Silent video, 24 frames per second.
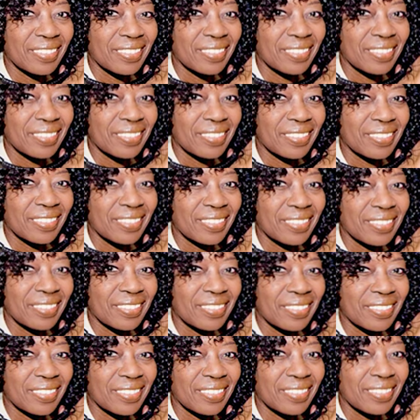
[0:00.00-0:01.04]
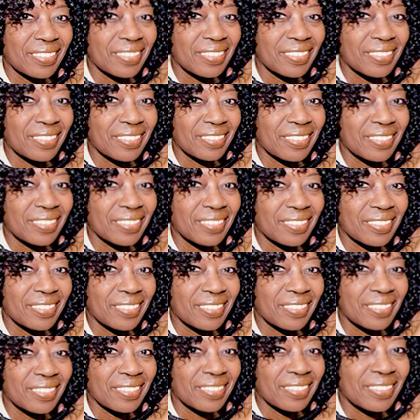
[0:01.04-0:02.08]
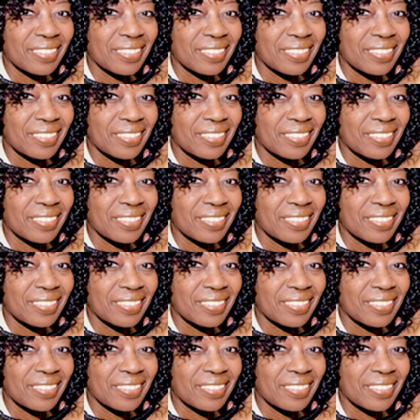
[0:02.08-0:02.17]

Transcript: (not speaking)